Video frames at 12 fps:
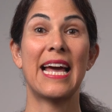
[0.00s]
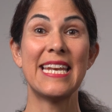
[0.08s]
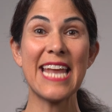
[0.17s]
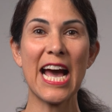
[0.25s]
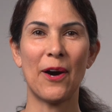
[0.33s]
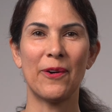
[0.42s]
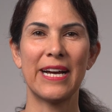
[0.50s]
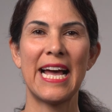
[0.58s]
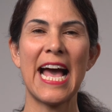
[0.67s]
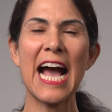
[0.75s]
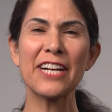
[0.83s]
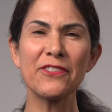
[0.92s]
Now,
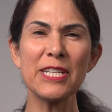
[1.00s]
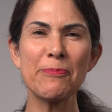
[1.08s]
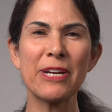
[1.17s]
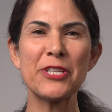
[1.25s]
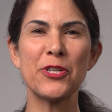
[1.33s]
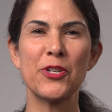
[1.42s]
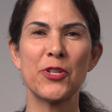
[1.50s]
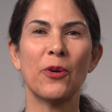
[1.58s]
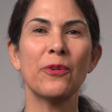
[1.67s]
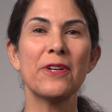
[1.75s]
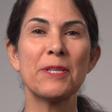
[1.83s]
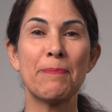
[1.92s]
actively press your
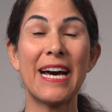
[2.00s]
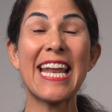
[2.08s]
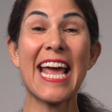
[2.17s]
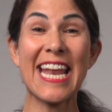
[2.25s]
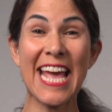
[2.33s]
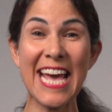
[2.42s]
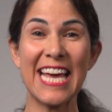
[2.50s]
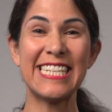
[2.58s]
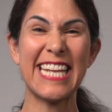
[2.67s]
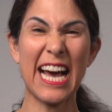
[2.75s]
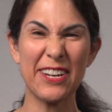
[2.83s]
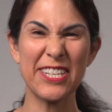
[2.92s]
shoulders, butt, and head
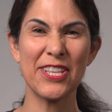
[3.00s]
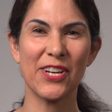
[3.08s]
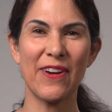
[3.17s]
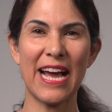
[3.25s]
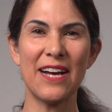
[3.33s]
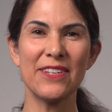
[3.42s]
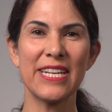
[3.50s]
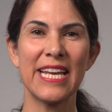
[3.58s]
down into the ground